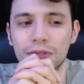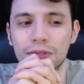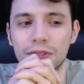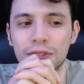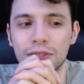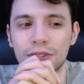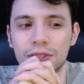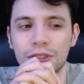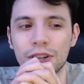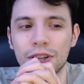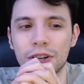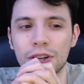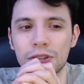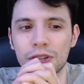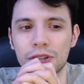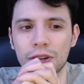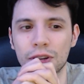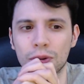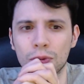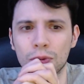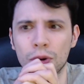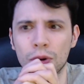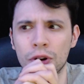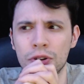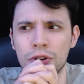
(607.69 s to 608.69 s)
And Tadano's
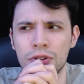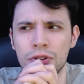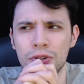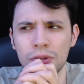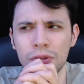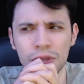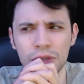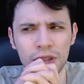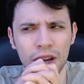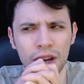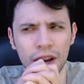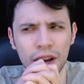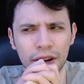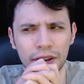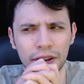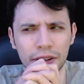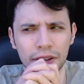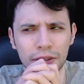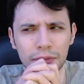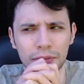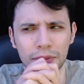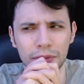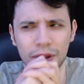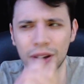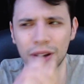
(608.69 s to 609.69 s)
like, what are you
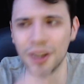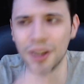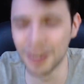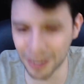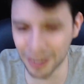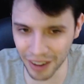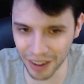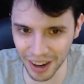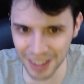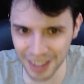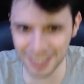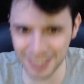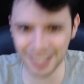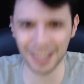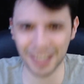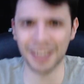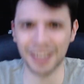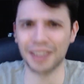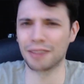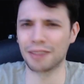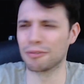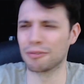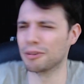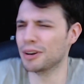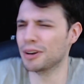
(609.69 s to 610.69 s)
talking about? It's
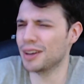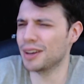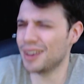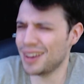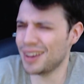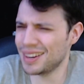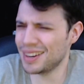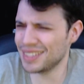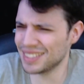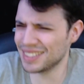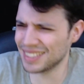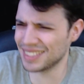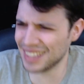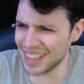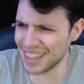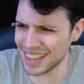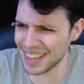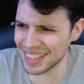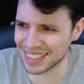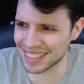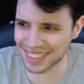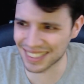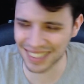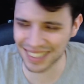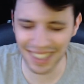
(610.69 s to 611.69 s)
like, what is
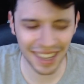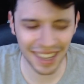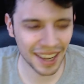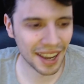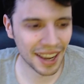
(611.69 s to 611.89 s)
this?